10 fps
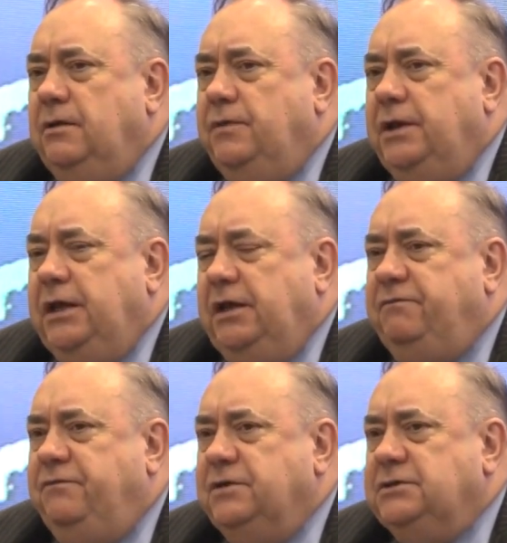that
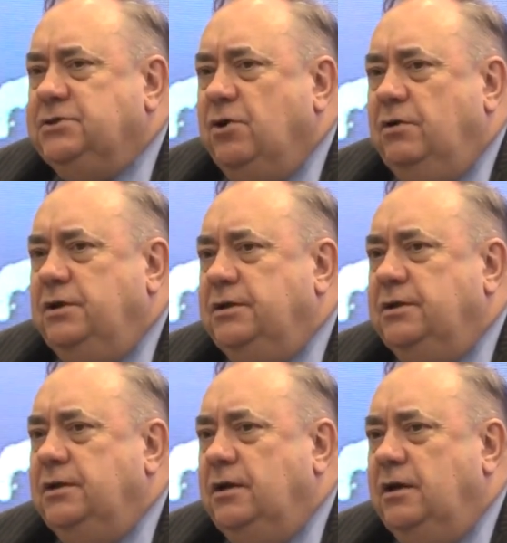if
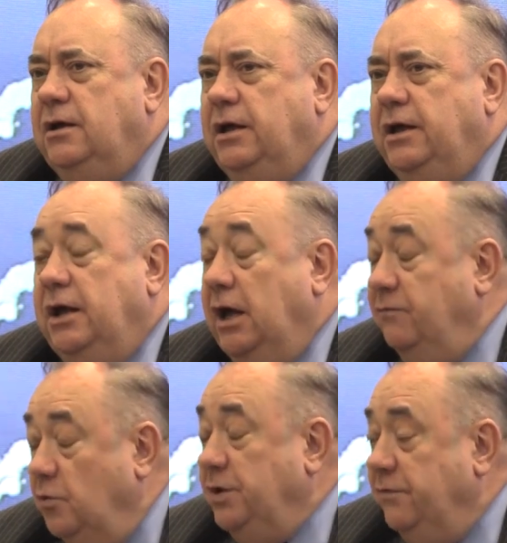Scotland had
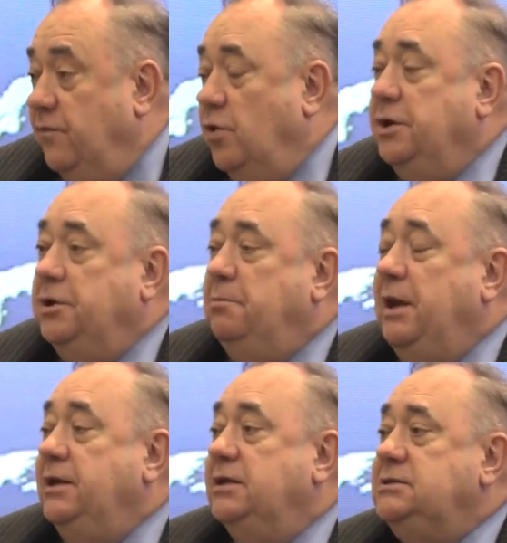voted for
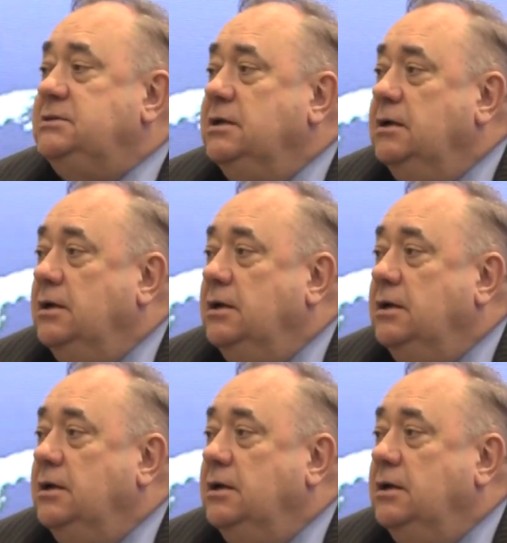independence,